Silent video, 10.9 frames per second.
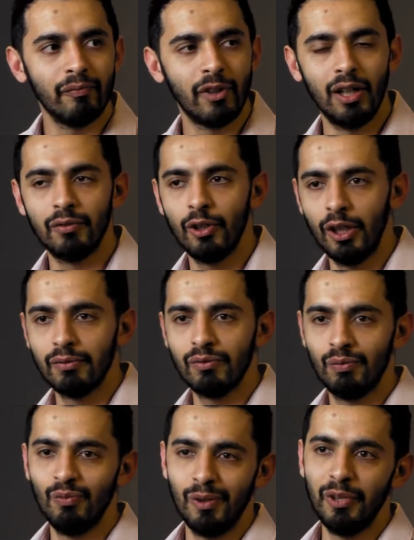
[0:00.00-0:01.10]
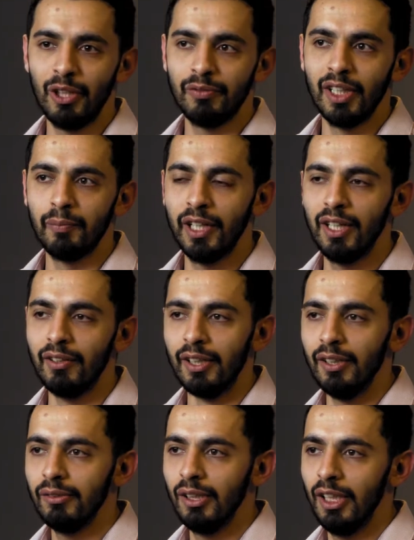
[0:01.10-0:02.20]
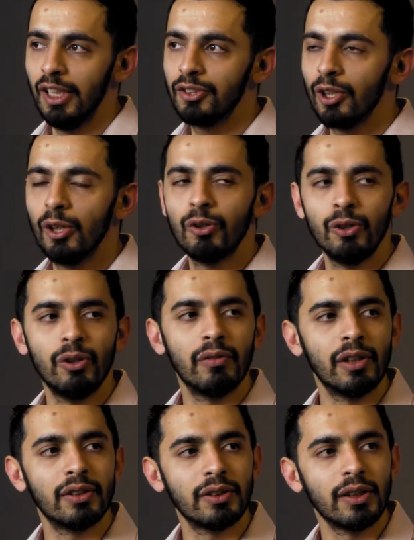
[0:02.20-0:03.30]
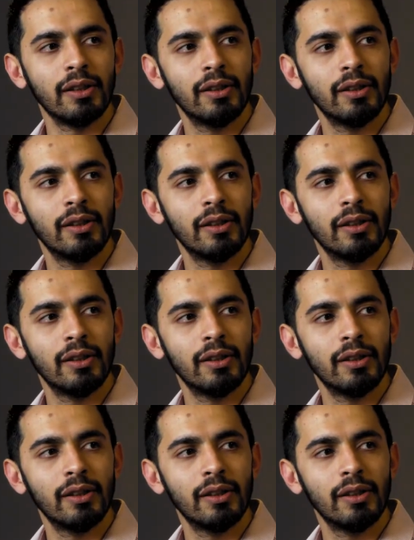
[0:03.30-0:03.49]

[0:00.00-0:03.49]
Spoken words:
I've got a bit of that pedigree. Let's go to university.